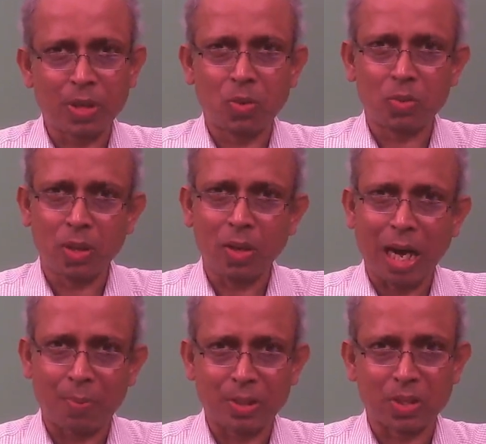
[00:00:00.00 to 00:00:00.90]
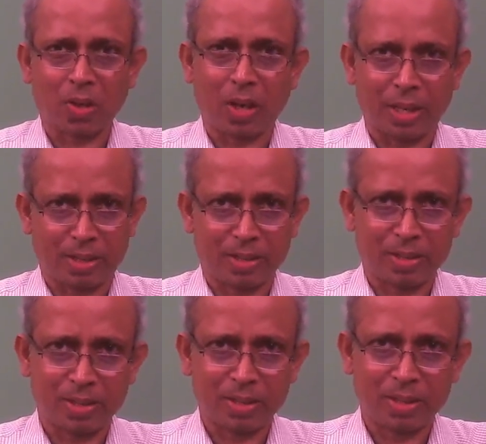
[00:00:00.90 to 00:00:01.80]
to the armature current.
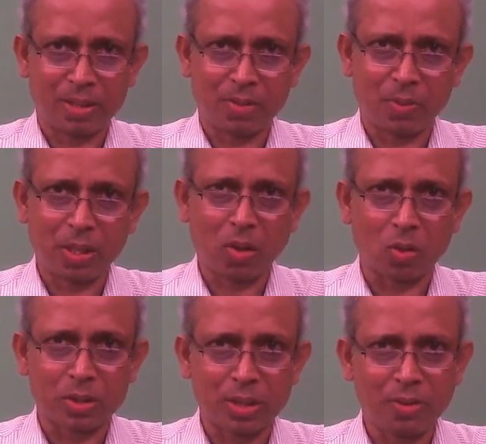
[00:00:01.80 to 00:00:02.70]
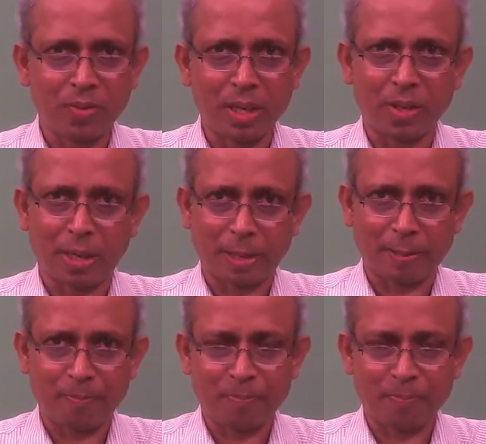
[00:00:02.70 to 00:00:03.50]
with a constant field current.